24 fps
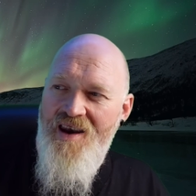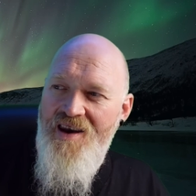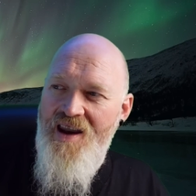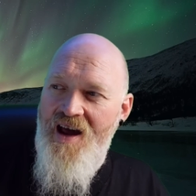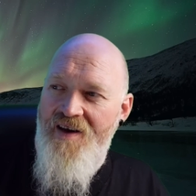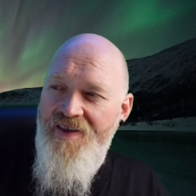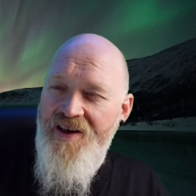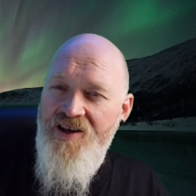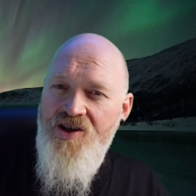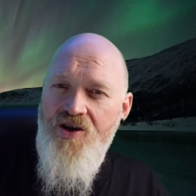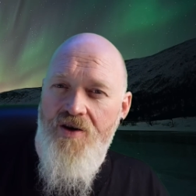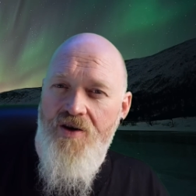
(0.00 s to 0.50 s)

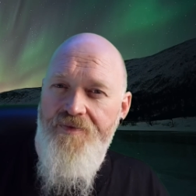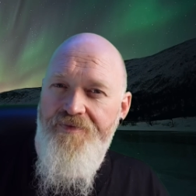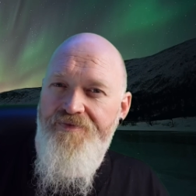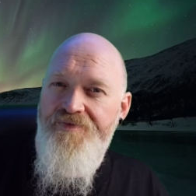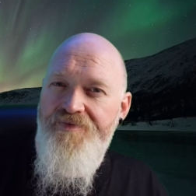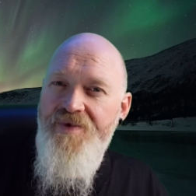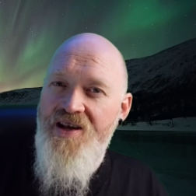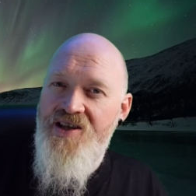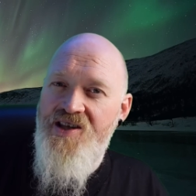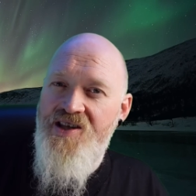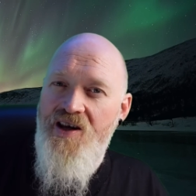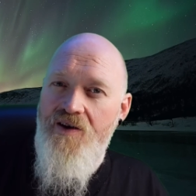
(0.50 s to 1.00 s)
Now, there's
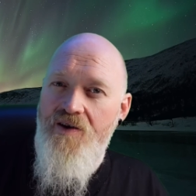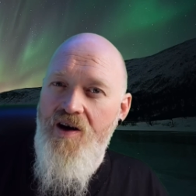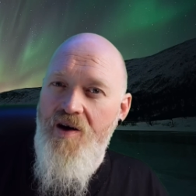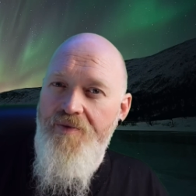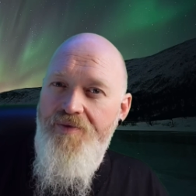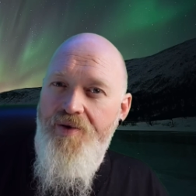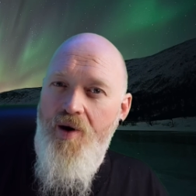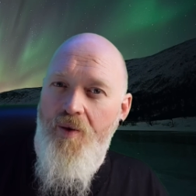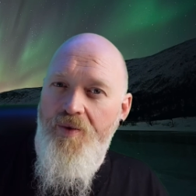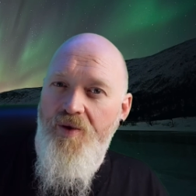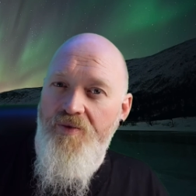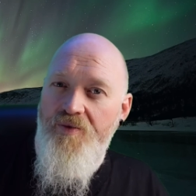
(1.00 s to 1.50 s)
not necessarily a
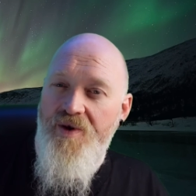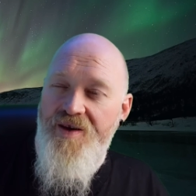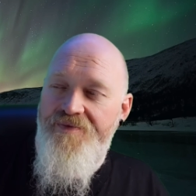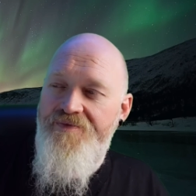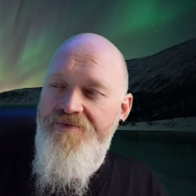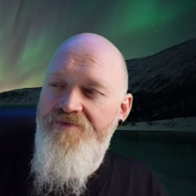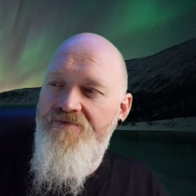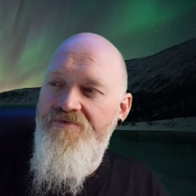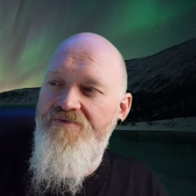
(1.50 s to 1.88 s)
problem with